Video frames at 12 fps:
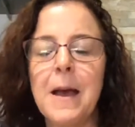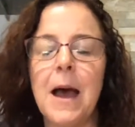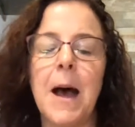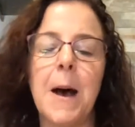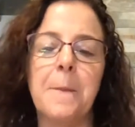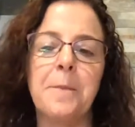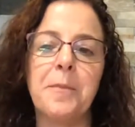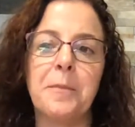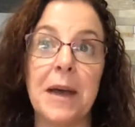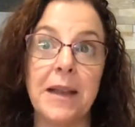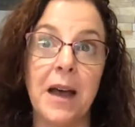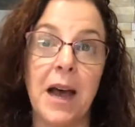
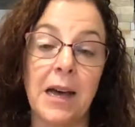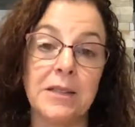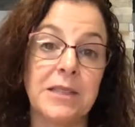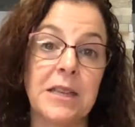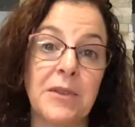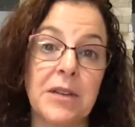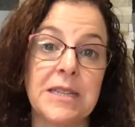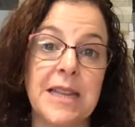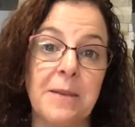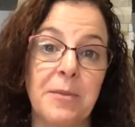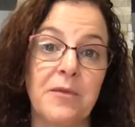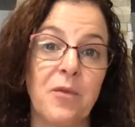But I'll give you an
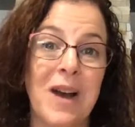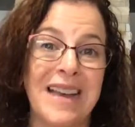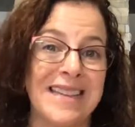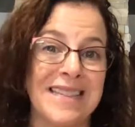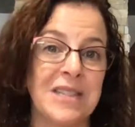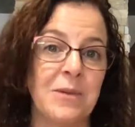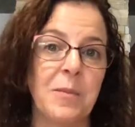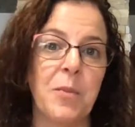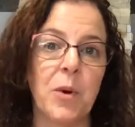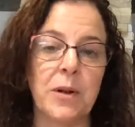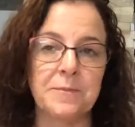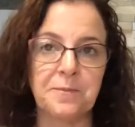example of why that's so
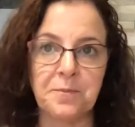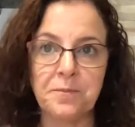important.